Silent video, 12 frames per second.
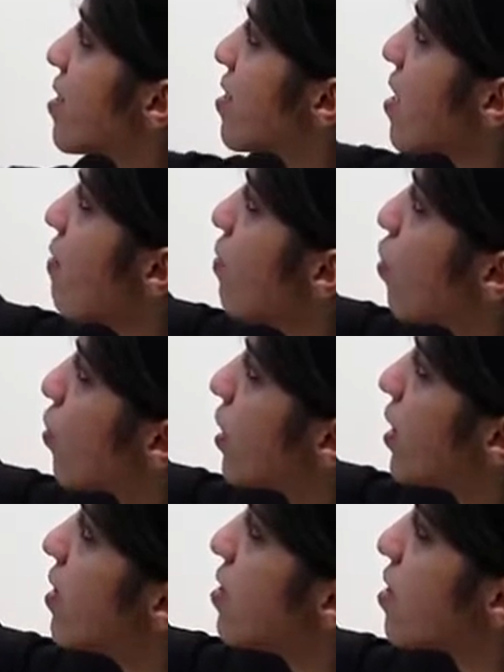since I have
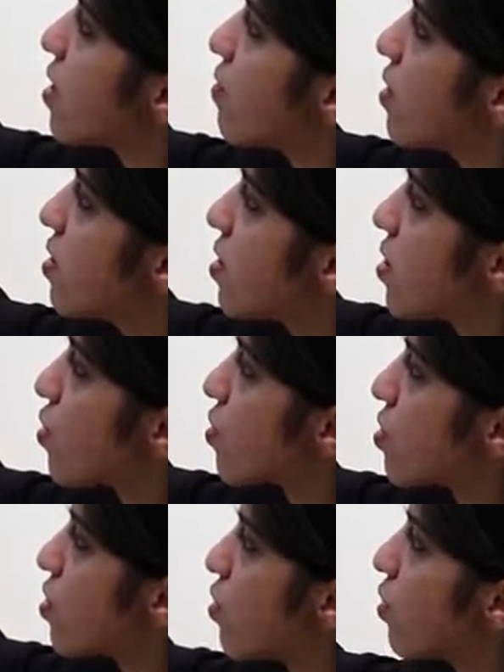loaded C with
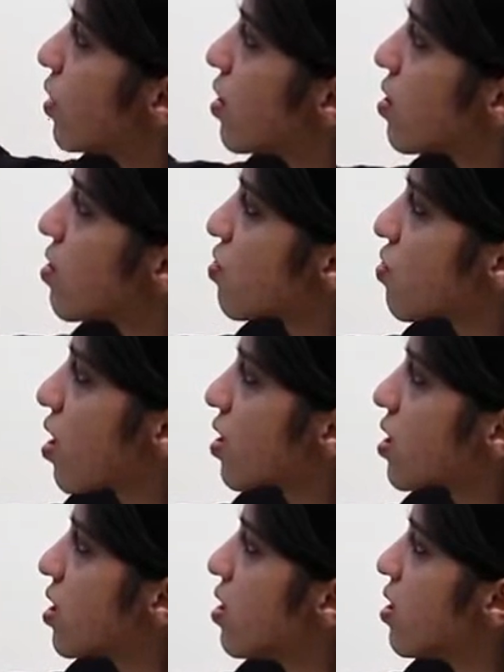00, this
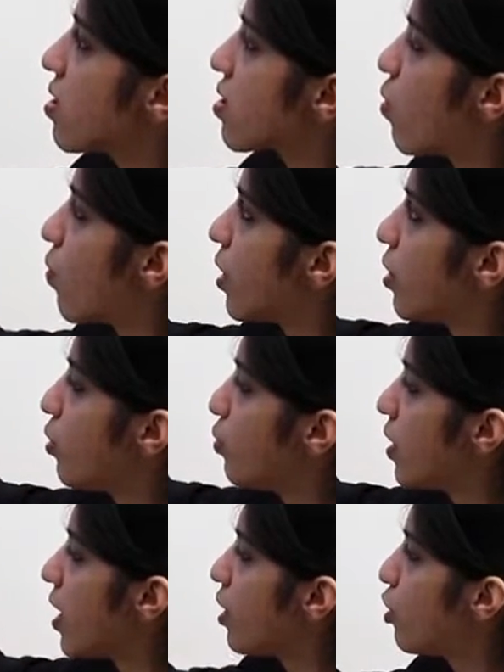instruction is going
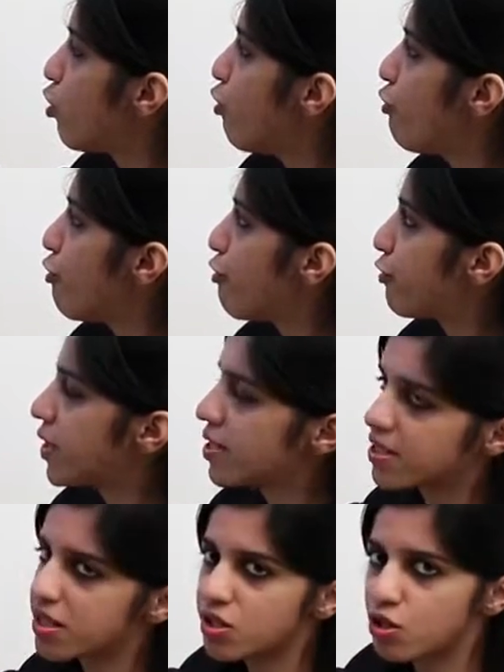to take
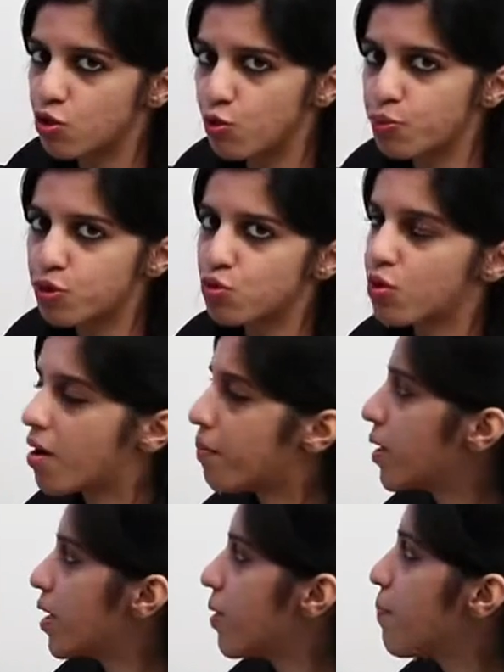256 loops to
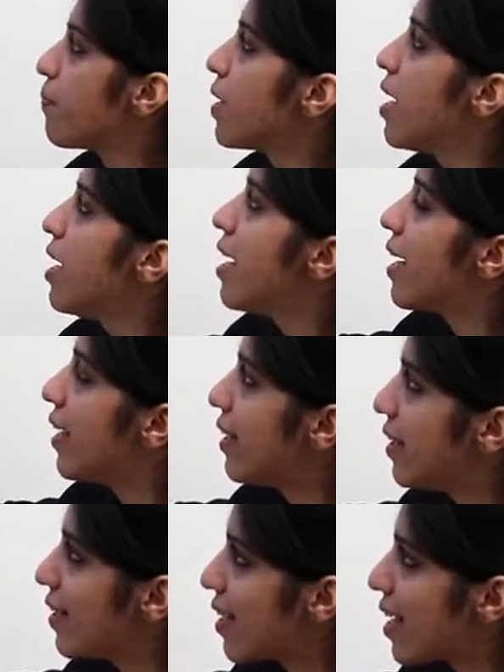come here.
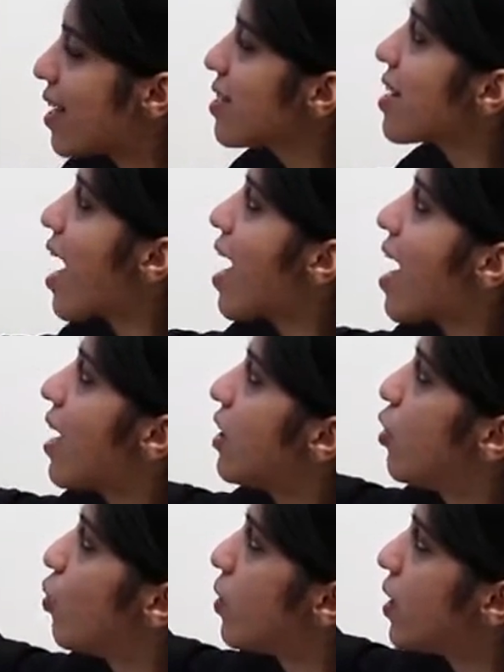In case I had
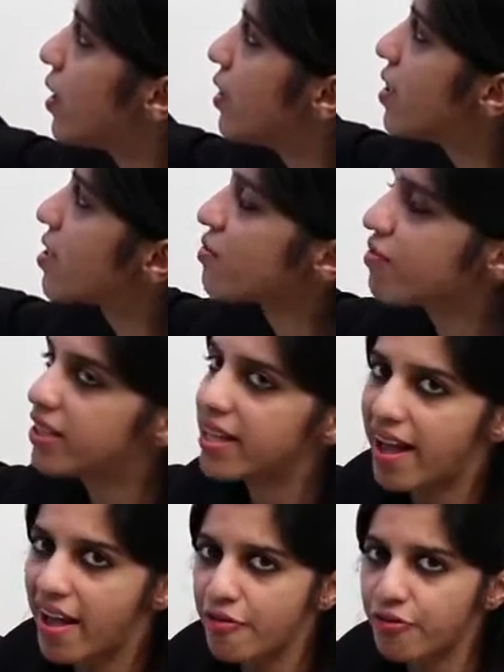loaded this with
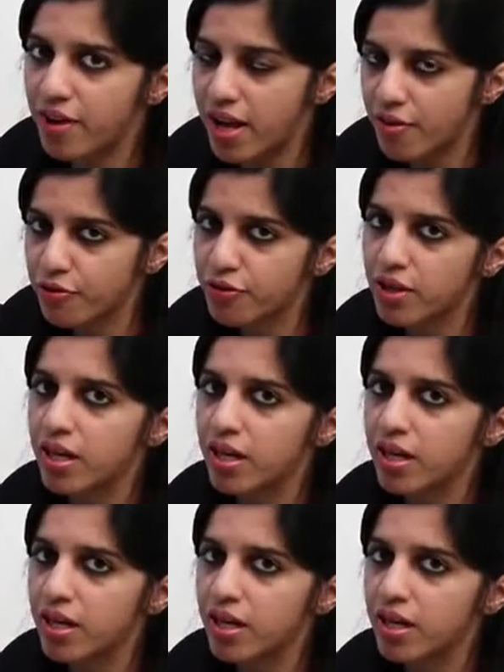FF,